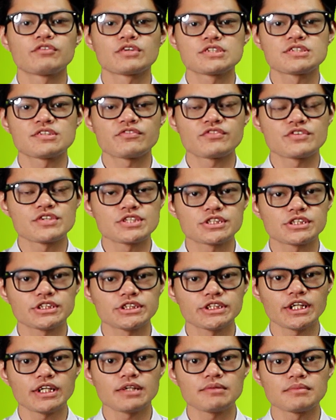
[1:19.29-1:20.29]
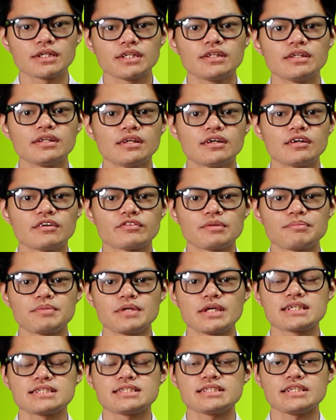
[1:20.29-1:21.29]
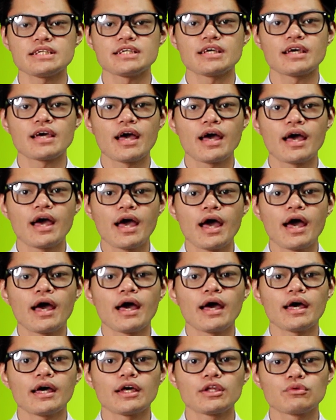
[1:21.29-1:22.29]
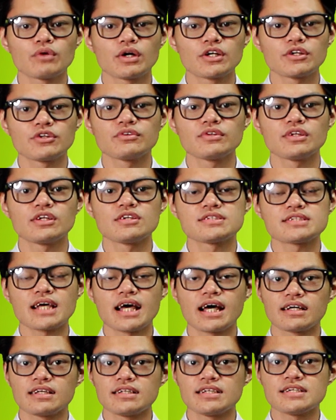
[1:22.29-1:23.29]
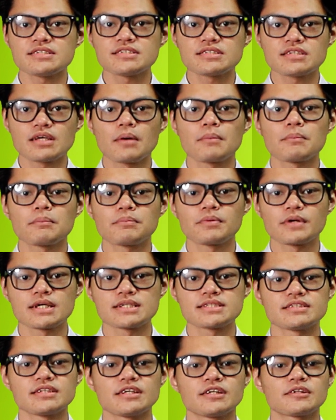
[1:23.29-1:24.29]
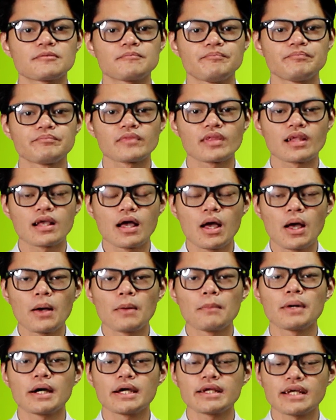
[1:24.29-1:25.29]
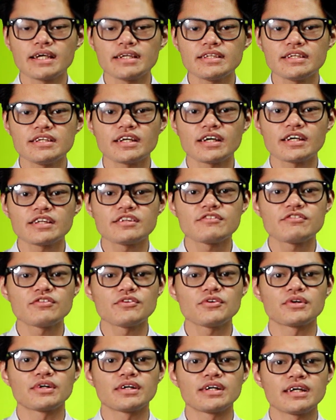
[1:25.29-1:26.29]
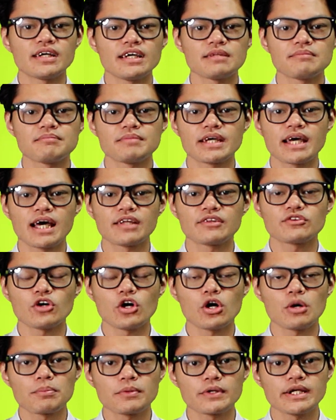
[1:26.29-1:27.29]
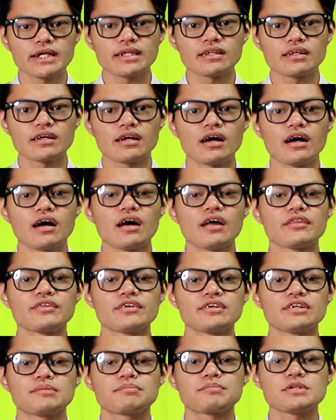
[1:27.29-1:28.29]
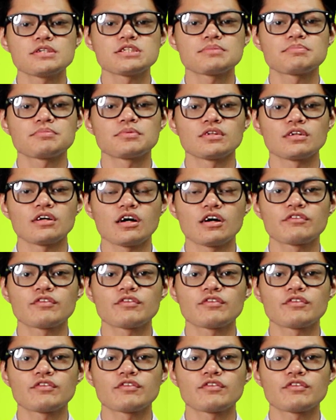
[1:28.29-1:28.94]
was the first chairman of the PSE, Eduardo de los Angeles, president. By 1994, it began to operate under the principle